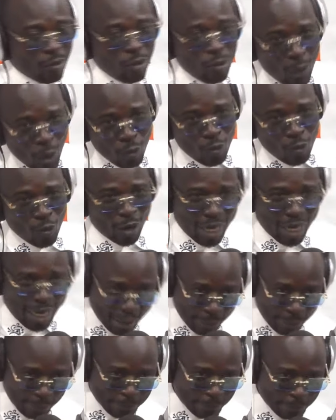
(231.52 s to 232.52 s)
behu
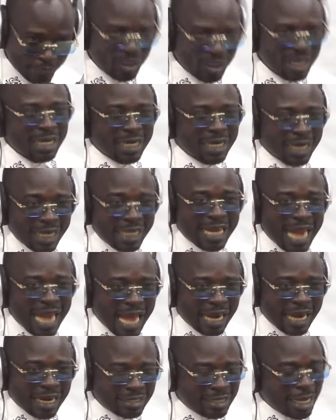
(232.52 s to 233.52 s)
onenim ni
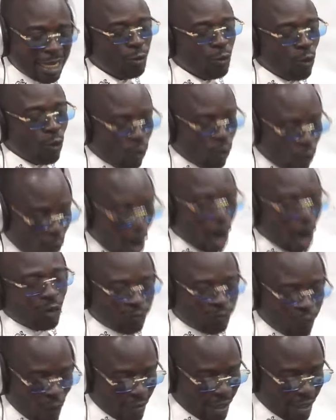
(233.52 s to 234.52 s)
nyina ne say you called
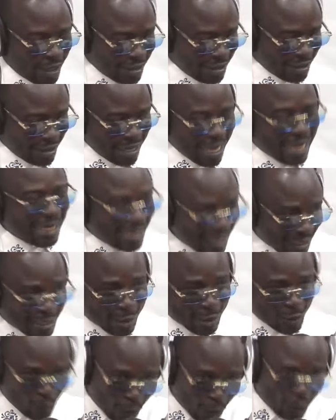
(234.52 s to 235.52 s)
for it and this
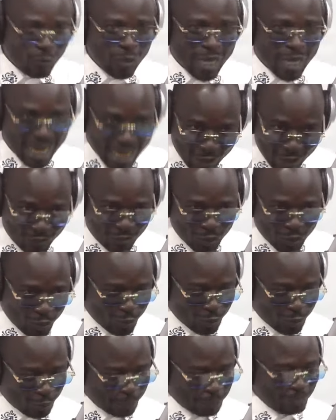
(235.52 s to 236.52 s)
is what we are giving
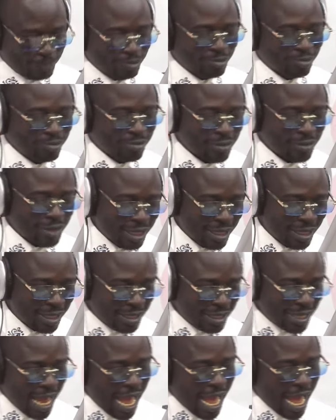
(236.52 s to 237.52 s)
you
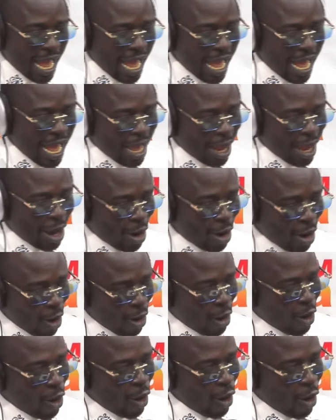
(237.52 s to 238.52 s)
na
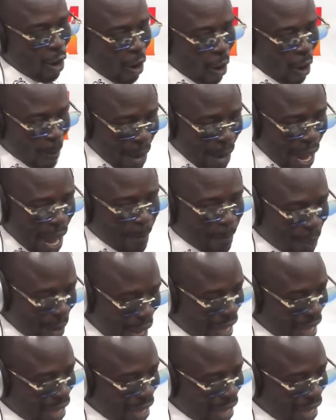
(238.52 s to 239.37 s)
obapa